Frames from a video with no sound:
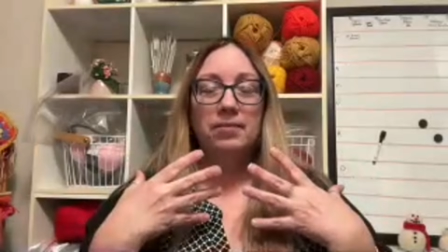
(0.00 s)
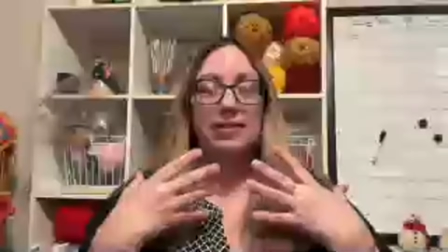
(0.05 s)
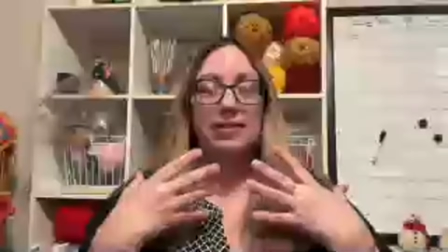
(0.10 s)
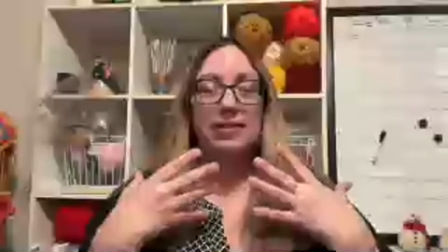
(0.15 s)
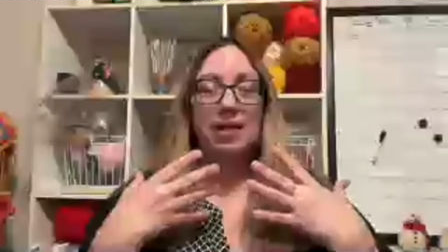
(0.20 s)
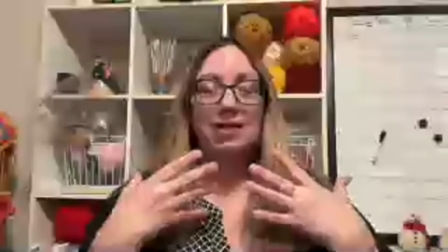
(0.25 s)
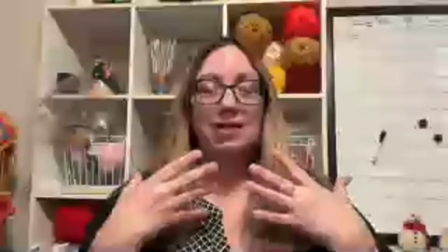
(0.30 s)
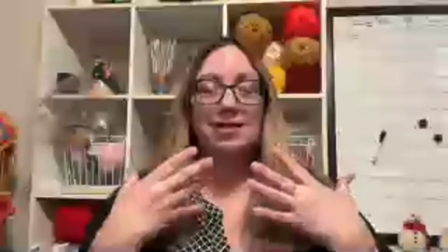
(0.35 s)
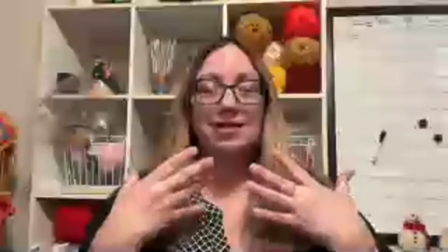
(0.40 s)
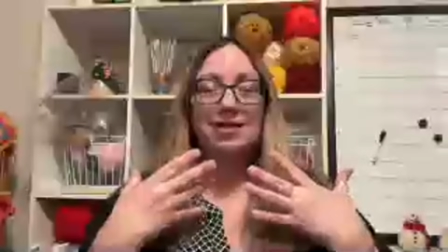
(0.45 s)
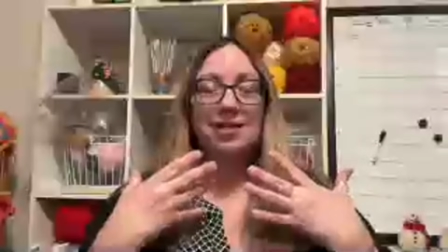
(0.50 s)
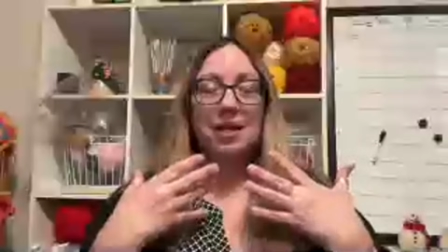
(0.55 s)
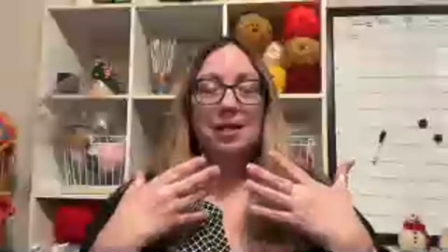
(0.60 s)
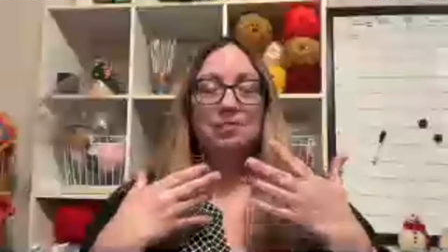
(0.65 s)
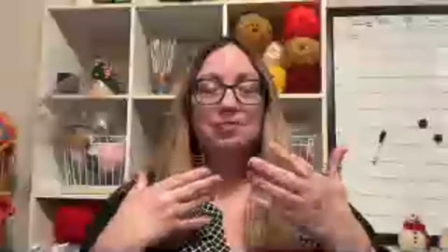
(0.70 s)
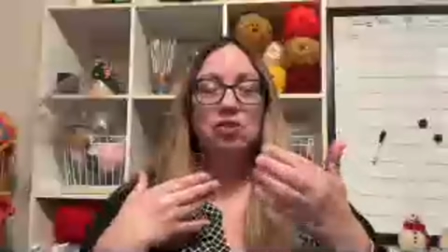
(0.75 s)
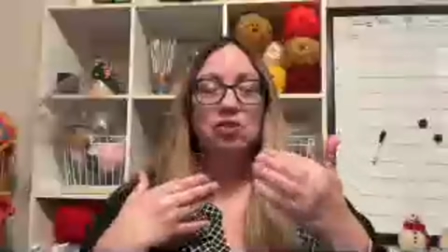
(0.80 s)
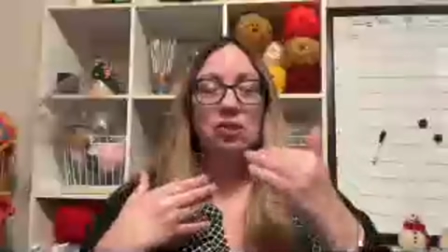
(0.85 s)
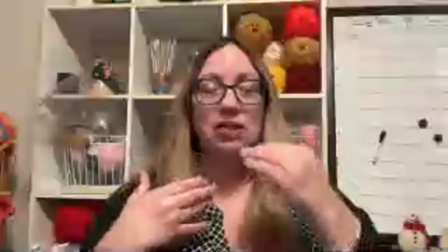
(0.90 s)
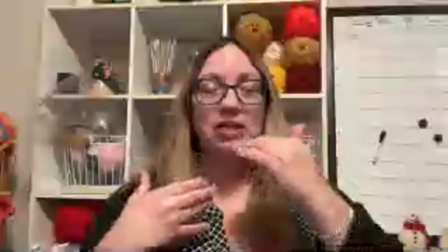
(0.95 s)
lots of
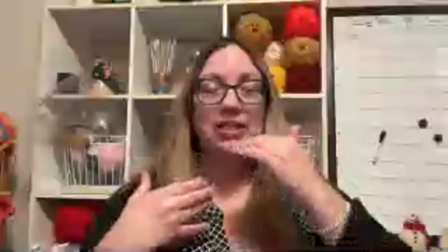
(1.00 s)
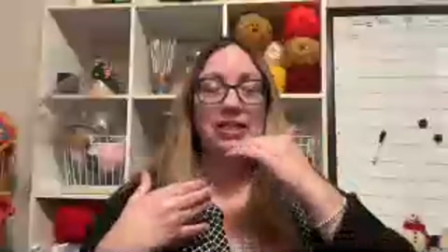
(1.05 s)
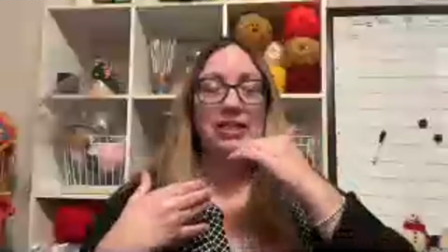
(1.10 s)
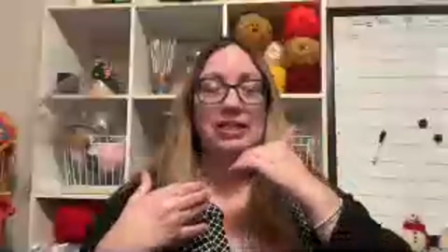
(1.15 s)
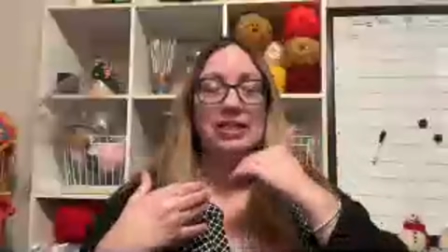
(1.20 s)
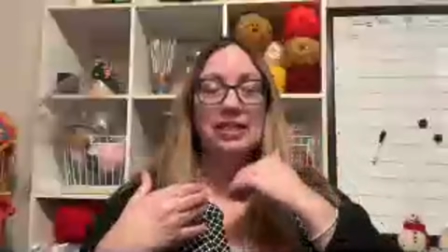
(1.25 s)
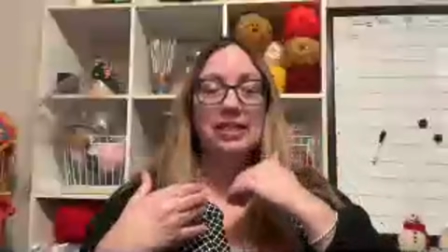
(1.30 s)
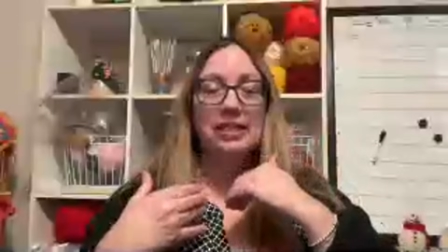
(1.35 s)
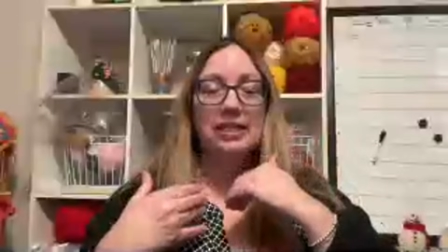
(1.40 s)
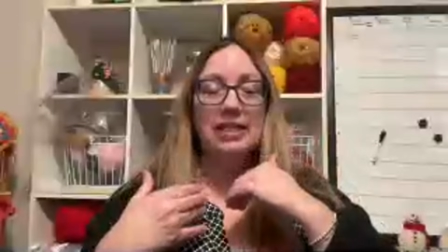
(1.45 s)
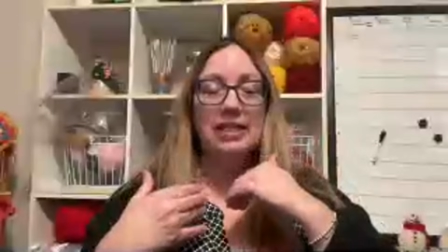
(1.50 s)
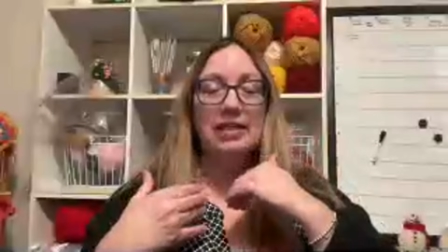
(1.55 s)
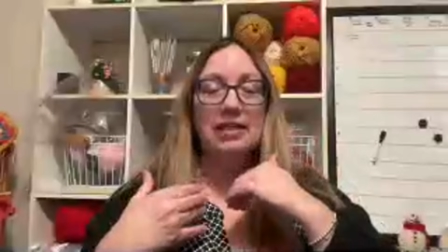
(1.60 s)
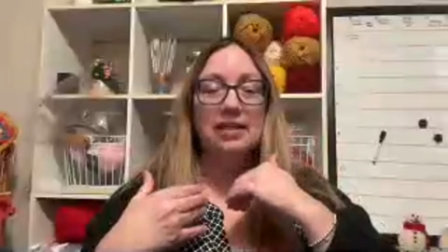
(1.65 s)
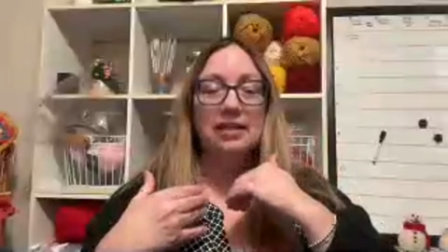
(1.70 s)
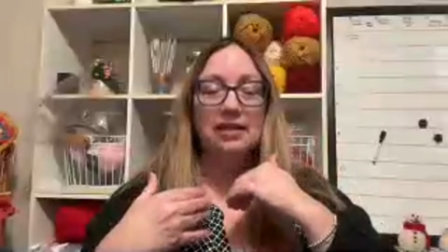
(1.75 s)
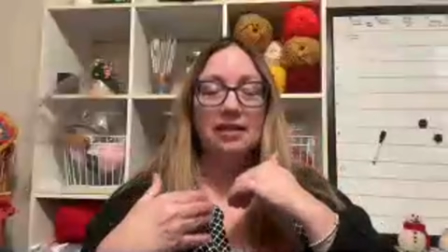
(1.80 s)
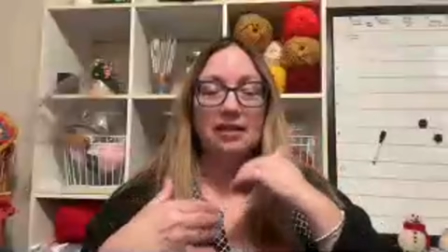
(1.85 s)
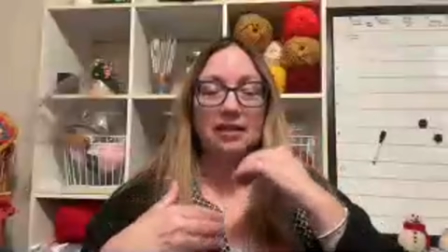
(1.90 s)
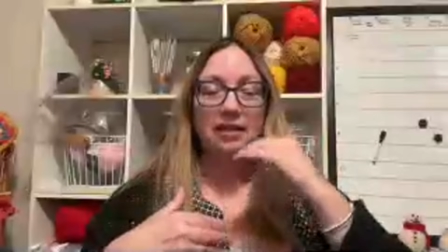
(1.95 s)
times you can see
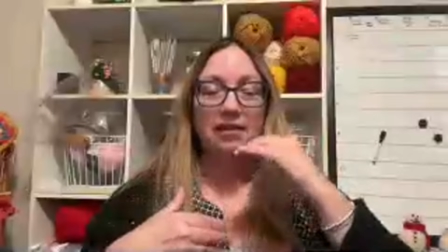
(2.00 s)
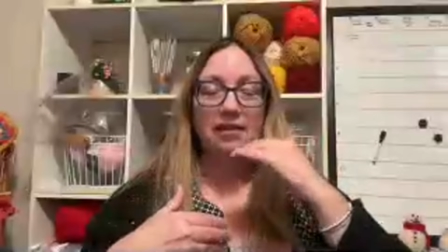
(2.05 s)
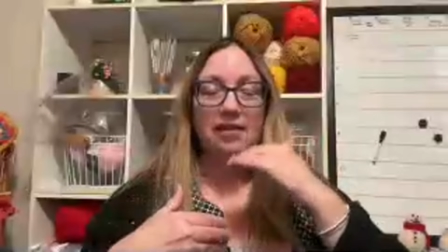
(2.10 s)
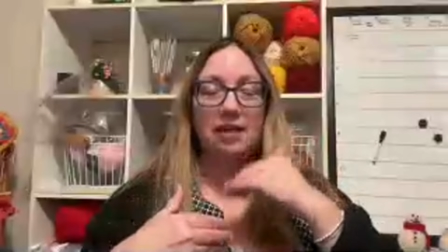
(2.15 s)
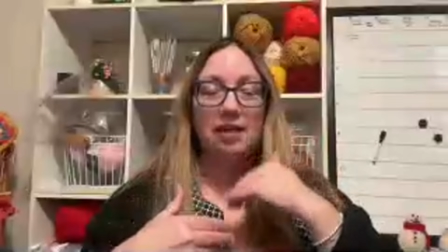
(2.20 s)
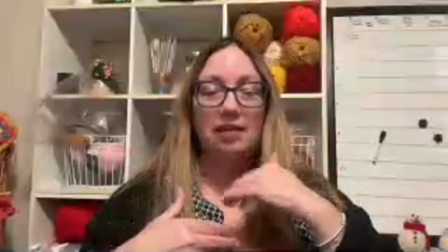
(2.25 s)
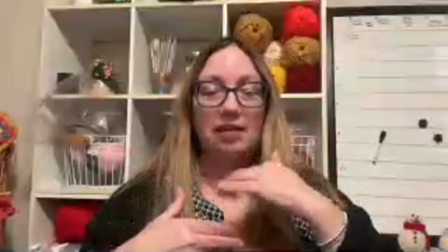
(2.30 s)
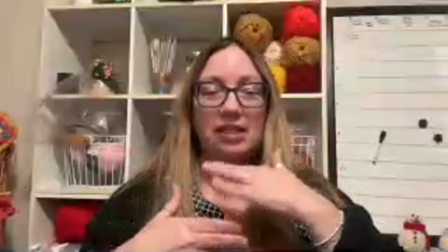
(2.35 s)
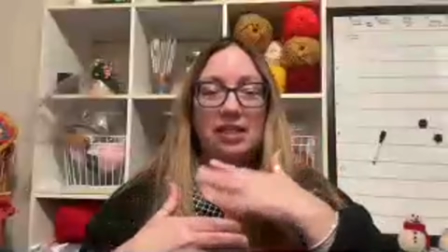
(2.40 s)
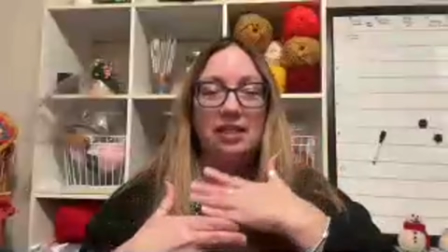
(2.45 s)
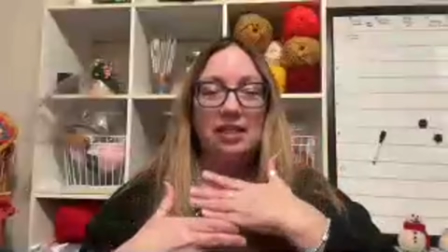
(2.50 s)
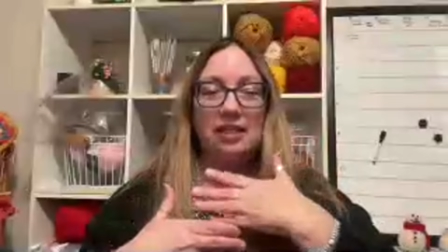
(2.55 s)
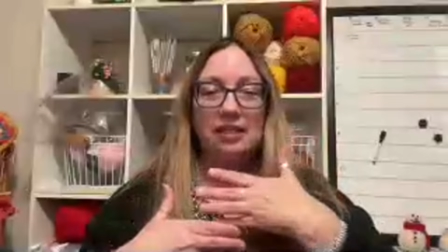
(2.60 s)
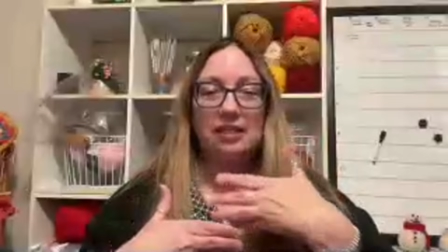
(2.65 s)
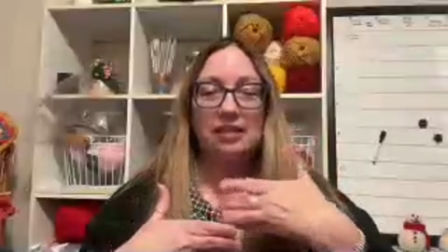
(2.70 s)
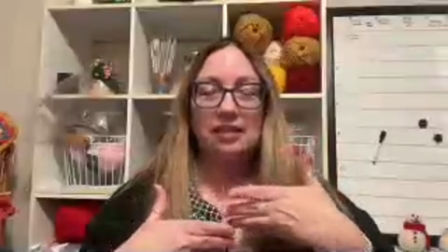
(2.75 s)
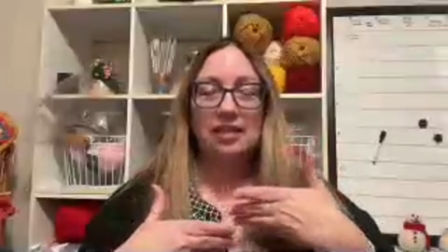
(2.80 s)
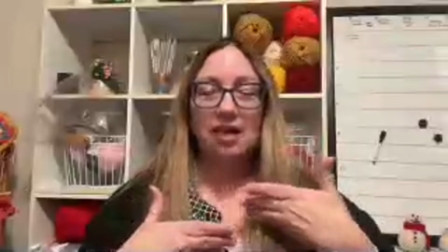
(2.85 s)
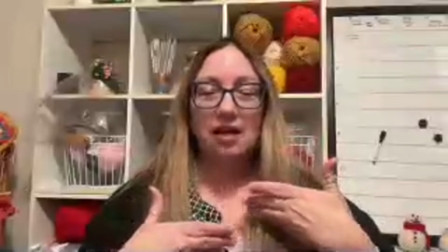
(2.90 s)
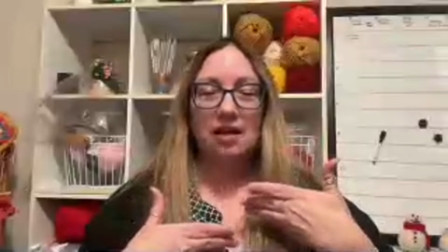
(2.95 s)
down the
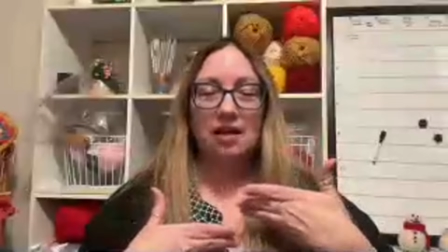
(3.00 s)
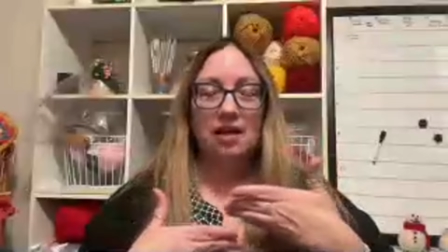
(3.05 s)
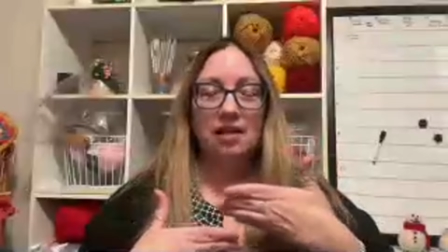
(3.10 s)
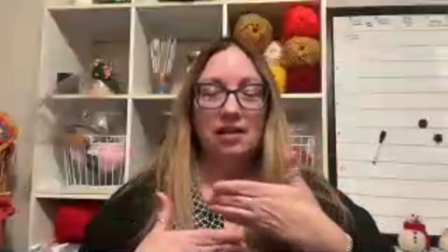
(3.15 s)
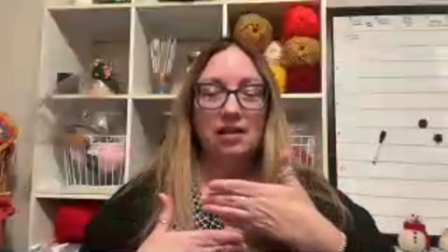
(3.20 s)
inside